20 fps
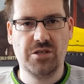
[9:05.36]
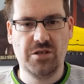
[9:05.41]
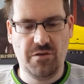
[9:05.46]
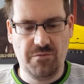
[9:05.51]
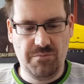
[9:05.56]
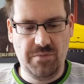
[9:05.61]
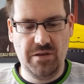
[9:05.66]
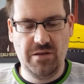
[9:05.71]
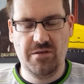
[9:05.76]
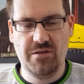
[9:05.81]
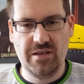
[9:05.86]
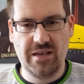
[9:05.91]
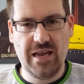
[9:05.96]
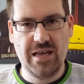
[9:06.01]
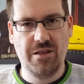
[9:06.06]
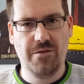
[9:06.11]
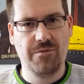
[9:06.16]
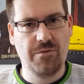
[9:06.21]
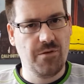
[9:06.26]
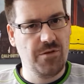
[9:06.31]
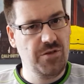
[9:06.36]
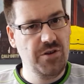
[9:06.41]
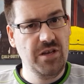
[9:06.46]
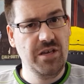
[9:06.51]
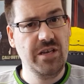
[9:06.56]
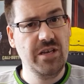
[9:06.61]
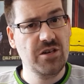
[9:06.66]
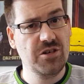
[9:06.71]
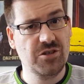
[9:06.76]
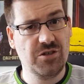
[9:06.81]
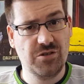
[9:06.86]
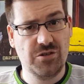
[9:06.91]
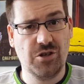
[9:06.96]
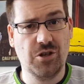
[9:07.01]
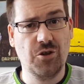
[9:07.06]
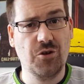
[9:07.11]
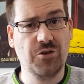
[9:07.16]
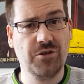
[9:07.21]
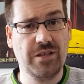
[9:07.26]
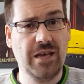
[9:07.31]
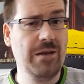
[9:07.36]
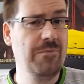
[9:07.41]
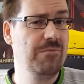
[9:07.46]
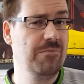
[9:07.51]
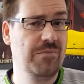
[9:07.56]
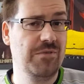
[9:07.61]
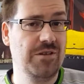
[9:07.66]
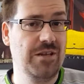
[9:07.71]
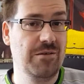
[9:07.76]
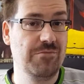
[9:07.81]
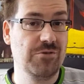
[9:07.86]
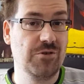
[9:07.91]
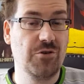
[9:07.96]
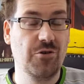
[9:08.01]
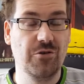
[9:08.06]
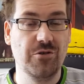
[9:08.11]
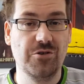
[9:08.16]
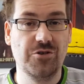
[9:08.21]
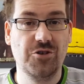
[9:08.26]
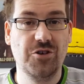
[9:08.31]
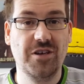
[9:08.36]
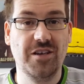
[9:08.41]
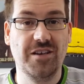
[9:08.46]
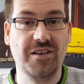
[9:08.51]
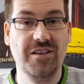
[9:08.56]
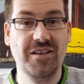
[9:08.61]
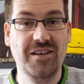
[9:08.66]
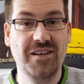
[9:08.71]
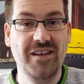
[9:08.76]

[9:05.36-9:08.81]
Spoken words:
that have been together for 3 years, it's a long time in terms of Call of Duty,